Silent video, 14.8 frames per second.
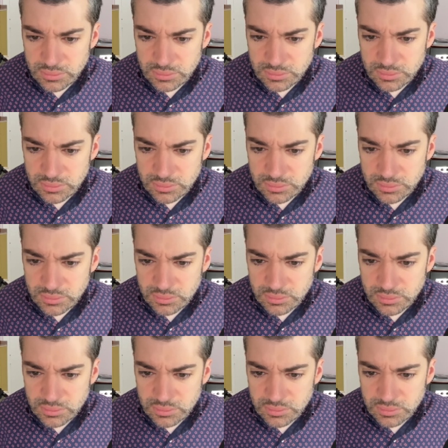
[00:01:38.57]

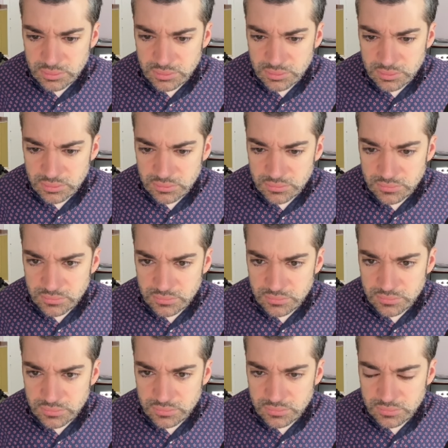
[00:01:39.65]

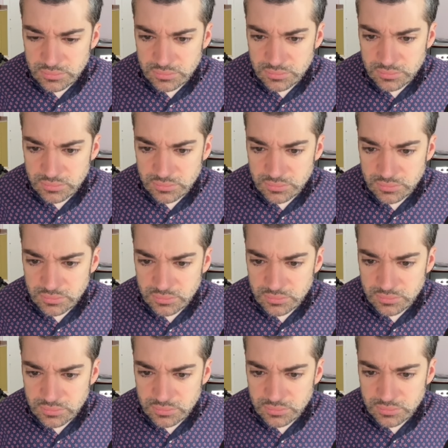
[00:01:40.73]

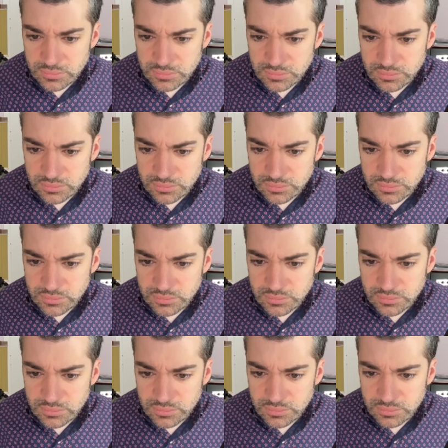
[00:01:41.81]

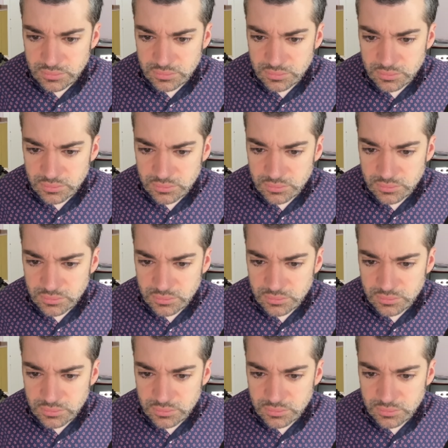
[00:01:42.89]
No one is speaking in this clip.